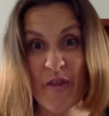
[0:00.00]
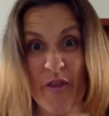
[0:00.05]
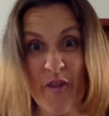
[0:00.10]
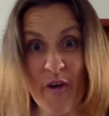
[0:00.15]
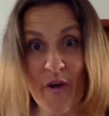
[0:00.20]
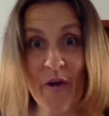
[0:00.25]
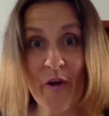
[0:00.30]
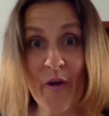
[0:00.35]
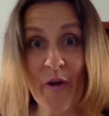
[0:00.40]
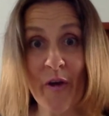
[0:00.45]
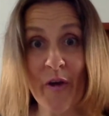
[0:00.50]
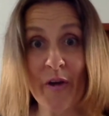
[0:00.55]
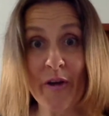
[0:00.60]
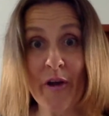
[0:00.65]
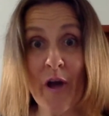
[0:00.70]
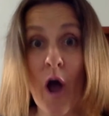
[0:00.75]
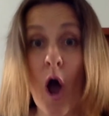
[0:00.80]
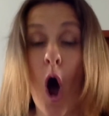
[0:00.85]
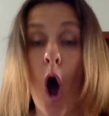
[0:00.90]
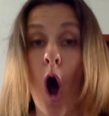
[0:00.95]
third
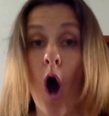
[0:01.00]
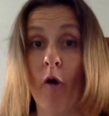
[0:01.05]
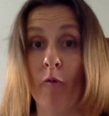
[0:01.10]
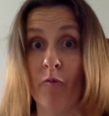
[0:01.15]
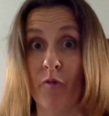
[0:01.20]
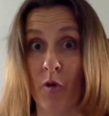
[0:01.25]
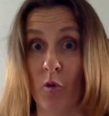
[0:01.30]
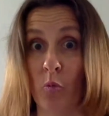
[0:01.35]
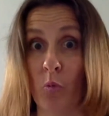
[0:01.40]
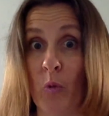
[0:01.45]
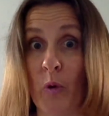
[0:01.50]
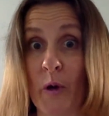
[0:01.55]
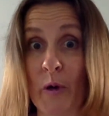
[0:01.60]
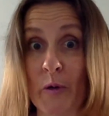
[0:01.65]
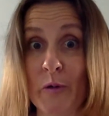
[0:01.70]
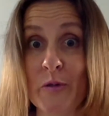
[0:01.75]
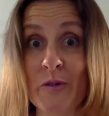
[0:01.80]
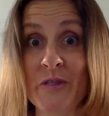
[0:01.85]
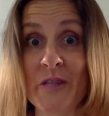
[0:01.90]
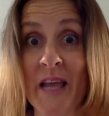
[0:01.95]
of the
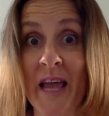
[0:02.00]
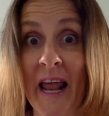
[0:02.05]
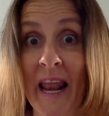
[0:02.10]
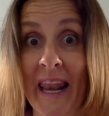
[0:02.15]
world's